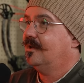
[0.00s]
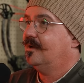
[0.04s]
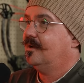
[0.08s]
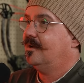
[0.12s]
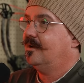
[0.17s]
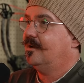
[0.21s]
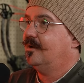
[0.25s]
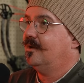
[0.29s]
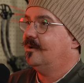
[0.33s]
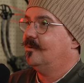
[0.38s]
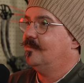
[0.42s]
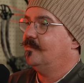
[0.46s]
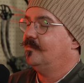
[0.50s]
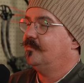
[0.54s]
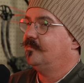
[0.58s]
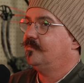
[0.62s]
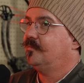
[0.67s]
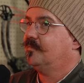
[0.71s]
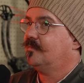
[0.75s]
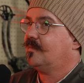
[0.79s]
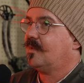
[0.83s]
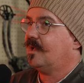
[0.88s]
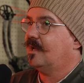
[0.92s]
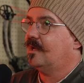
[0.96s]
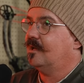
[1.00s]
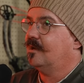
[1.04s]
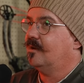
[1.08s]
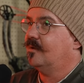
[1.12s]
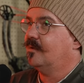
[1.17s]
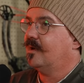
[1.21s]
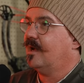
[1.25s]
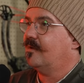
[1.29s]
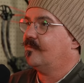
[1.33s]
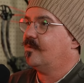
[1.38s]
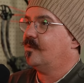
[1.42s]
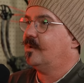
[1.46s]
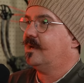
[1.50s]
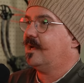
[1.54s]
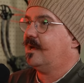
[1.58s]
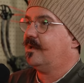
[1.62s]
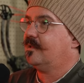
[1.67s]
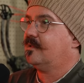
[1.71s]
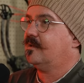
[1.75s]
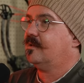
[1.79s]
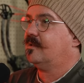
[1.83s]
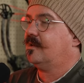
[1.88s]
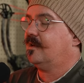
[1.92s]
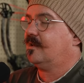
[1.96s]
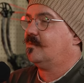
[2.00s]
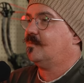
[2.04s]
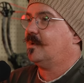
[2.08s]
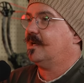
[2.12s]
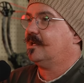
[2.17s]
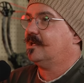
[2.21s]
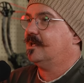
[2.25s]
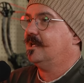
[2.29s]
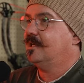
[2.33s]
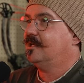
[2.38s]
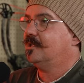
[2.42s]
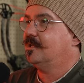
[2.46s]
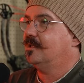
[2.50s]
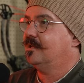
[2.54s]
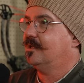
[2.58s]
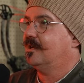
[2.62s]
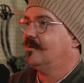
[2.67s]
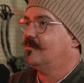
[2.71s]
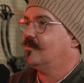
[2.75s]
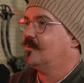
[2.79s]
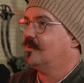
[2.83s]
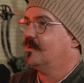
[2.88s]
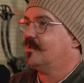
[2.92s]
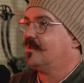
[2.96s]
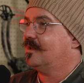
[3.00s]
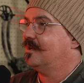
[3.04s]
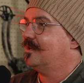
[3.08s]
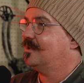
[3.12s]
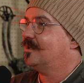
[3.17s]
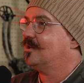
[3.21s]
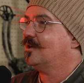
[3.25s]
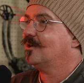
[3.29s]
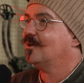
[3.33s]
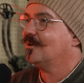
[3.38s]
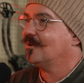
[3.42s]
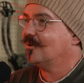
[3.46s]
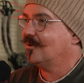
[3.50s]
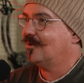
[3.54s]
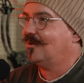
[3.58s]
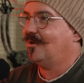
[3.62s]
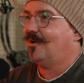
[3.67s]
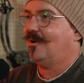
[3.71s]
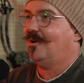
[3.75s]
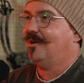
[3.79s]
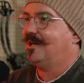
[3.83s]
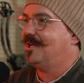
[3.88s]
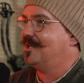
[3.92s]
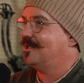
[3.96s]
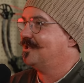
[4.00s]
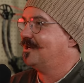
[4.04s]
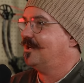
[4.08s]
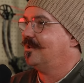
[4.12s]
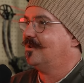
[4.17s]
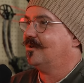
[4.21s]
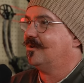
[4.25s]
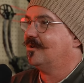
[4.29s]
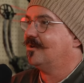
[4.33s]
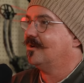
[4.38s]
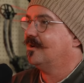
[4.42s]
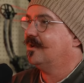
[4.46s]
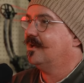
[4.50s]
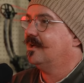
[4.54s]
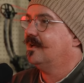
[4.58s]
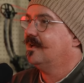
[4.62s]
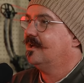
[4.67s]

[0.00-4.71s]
Um, you know, everyone has this expectation that everyone's going to turn on each other,